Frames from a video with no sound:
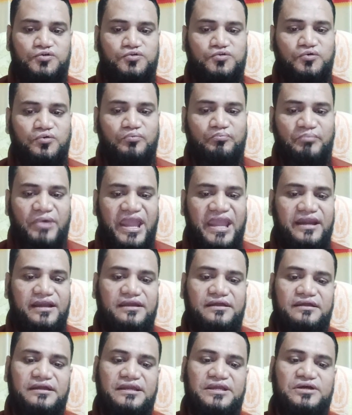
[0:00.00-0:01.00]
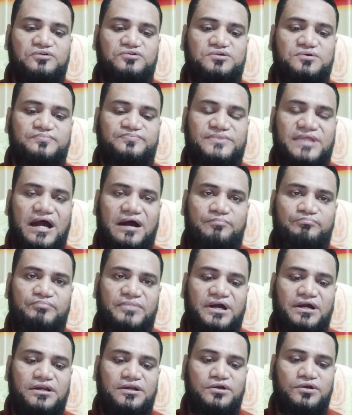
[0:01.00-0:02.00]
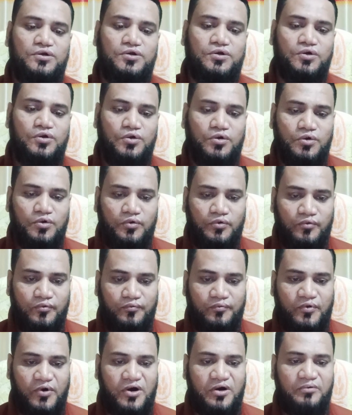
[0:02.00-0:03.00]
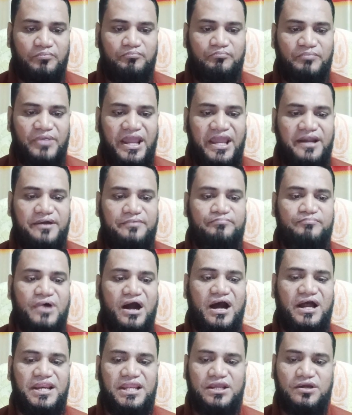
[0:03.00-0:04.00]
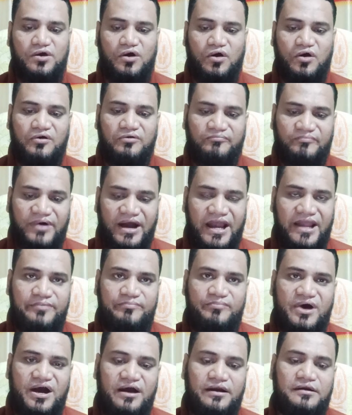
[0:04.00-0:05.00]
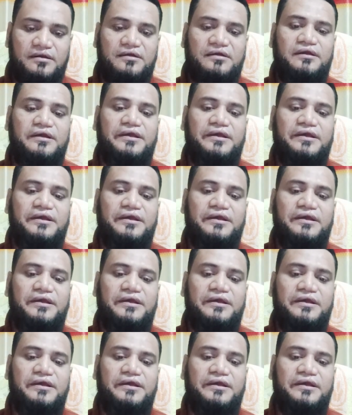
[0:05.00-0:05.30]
To make YouTube thumbnail for make money on Fiverr,